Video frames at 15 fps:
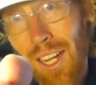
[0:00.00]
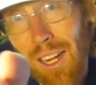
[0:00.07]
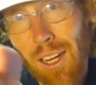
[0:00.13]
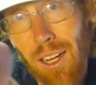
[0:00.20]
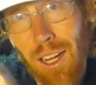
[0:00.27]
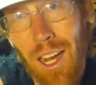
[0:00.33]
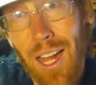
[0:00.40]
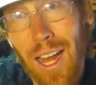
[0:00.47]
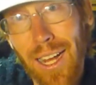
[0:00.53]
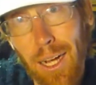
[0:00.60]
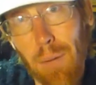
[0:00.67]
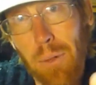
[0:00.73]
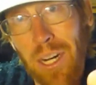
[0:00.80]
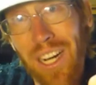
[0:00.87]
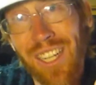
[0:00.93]
like
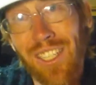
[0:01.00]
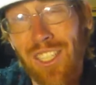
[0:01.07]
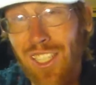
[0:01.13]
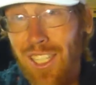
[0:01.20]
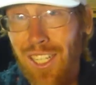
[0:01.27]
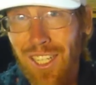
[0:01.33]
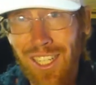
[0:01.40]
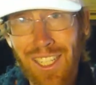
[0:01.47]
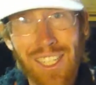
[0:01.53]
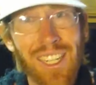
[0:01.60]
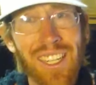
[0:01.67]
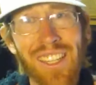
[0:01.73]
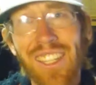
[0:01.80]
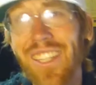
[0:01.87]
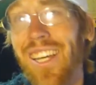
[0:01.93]
a beast in the